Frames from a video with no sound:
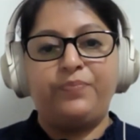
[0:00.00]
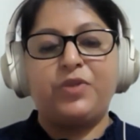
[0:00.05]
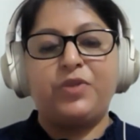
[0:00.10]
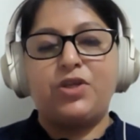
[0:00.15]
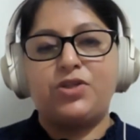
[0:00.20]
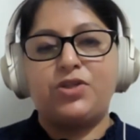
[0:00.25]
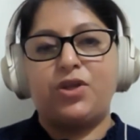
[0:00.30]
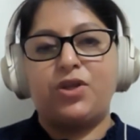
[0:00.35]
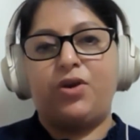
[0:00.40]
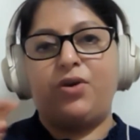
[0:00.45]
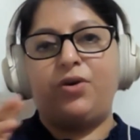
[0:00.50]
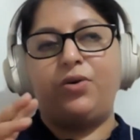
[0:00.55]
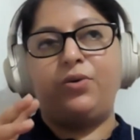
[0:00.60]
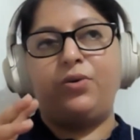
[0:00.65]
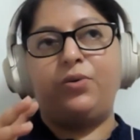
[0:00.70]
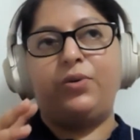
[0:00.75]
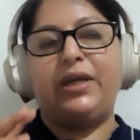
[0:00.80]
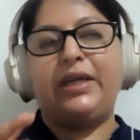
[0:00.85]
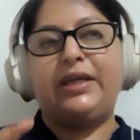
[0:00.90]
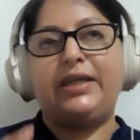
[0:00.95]

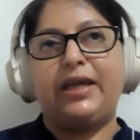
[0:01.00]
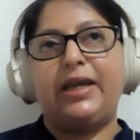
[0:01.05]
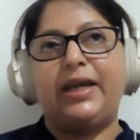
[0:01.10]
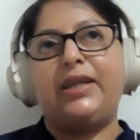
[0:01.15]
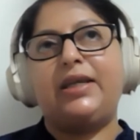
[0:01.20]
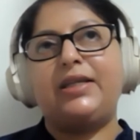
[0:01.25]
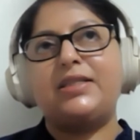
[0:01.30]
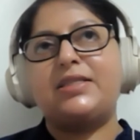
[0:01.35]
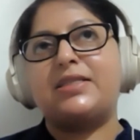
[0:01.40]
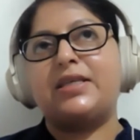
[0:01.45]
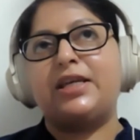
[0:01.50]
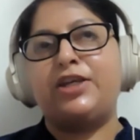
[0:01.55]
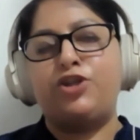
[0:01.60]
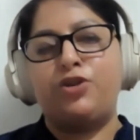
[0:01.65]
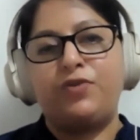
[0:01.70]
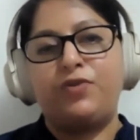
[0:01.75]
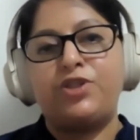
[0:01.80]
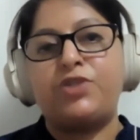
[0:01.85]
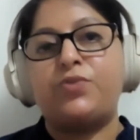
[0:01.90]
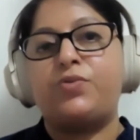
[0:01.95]
So again, it's the
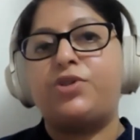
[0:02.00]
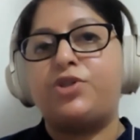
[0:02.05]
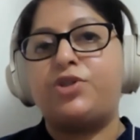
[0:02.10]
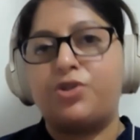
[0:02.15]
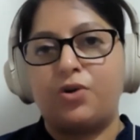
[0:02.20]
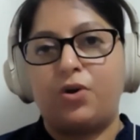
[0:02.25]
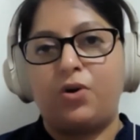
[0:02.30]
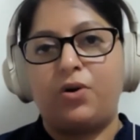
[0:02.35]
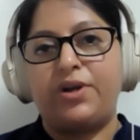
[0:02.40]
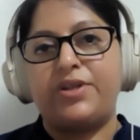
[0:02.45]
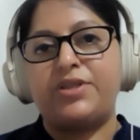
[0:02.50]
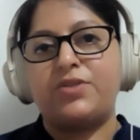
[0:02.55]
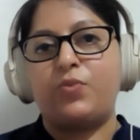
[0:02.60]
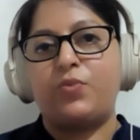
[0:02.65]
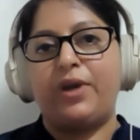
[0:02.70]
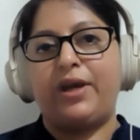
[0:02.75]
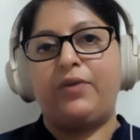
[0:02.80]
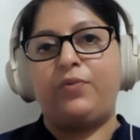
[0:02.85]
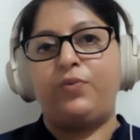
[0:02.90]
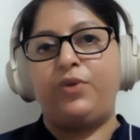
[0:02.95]
individual choice
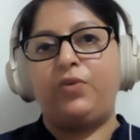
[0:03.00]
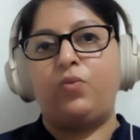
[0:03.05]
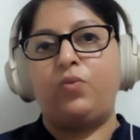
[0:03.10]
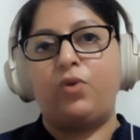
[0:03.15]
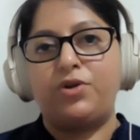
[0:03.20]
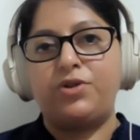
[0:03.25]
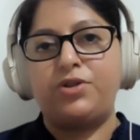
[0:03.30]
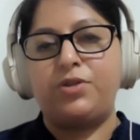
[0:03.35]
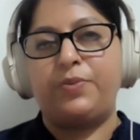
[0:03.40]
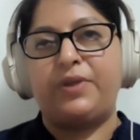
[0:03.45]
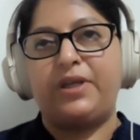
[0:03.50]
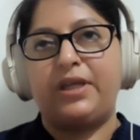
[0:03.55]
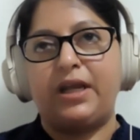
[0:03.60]
where we want to be.